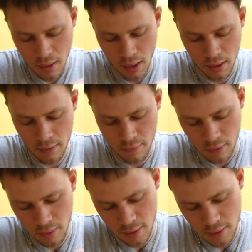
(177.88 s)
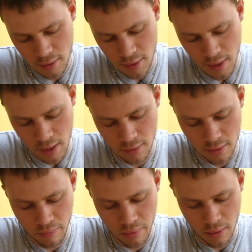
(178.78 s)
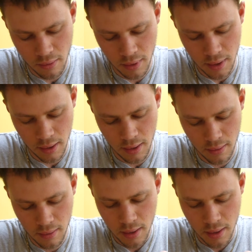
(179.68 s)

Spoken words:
and you've got this extra prong here.